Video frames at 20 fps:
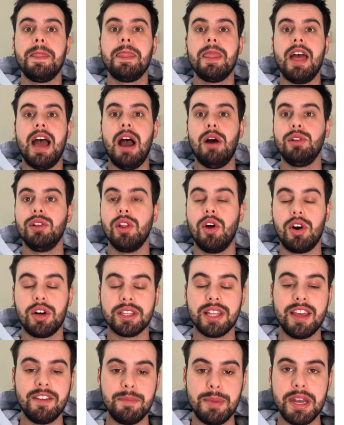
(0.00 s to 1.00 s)
How long
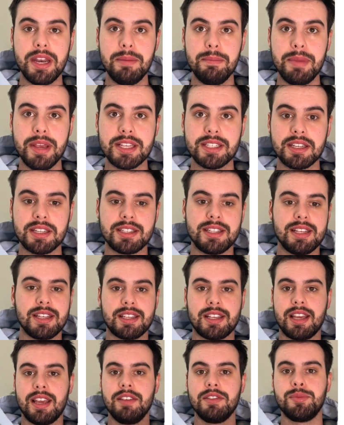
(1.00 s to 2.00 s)
they've been in business. This
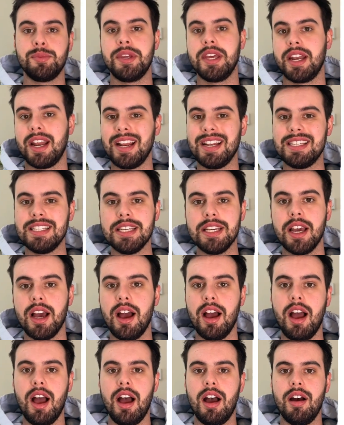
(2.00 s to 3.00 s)
gives me an idea
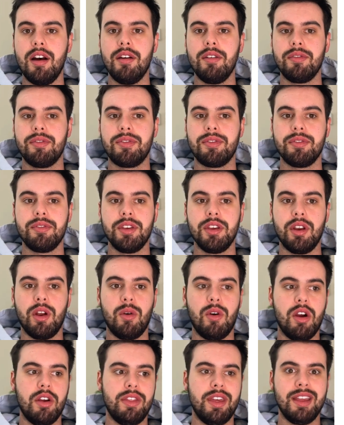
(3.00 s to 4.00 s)
of, you know,
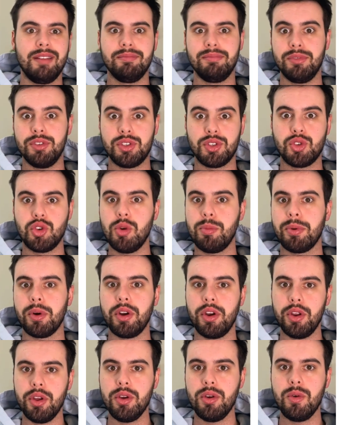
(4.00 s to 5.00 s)
are they super
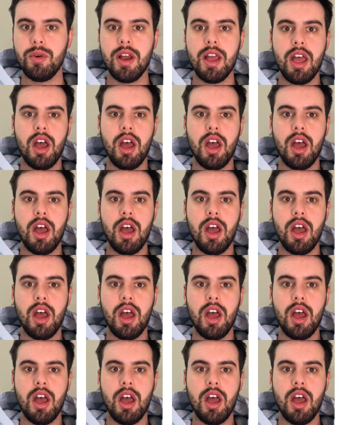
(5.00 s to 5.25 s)
new?